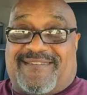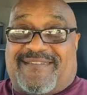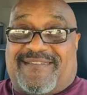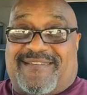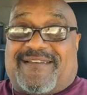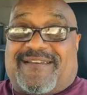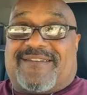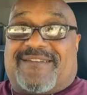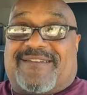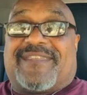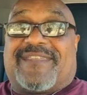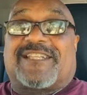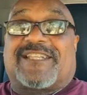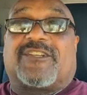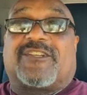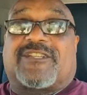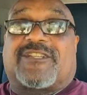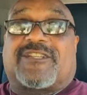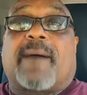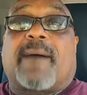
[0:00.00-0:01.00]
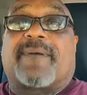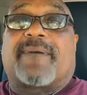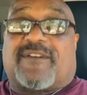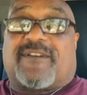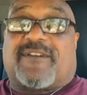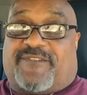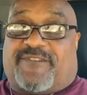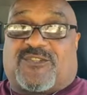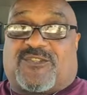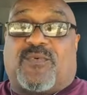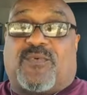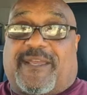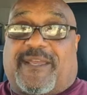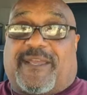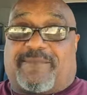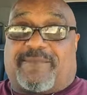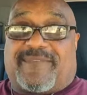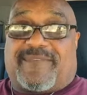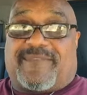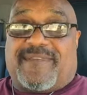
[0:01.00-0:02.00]
That's the topics of this week.
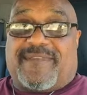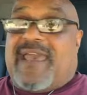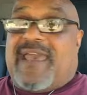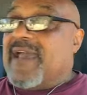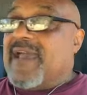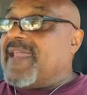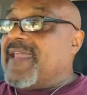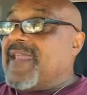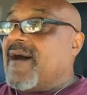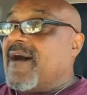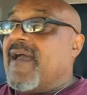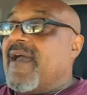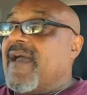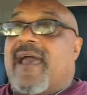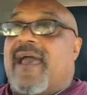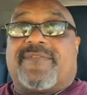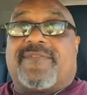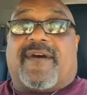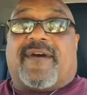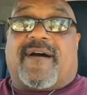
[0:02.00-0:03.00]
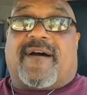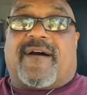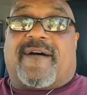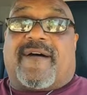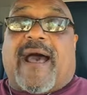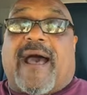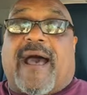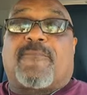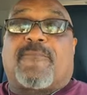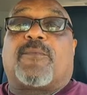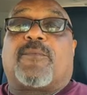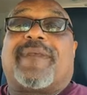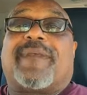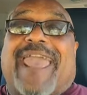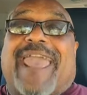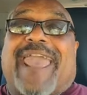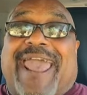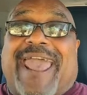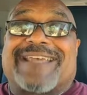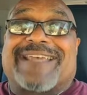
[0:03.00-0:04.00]
Now, uh, I'm going to be
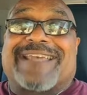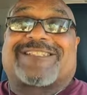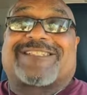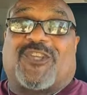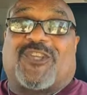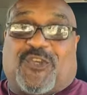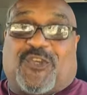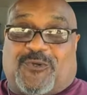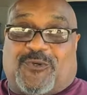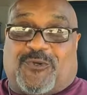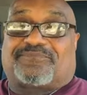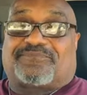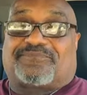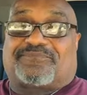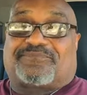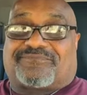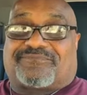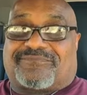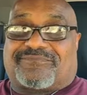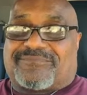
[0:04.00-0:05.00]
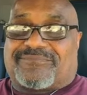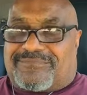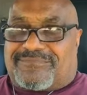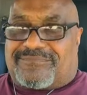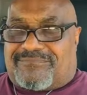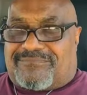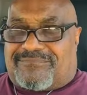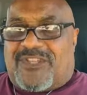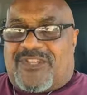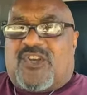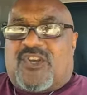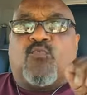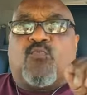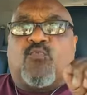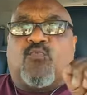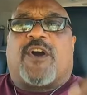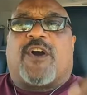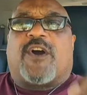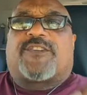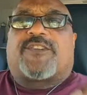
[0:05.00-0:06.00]
asking you,
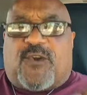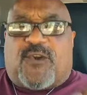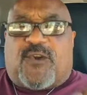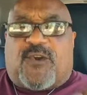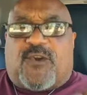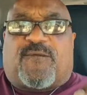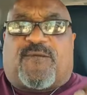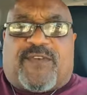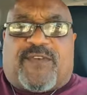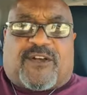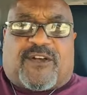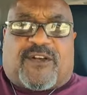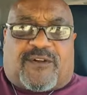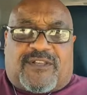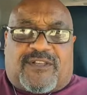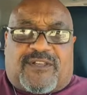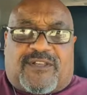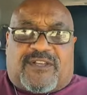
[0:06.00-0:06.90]
what do you feel?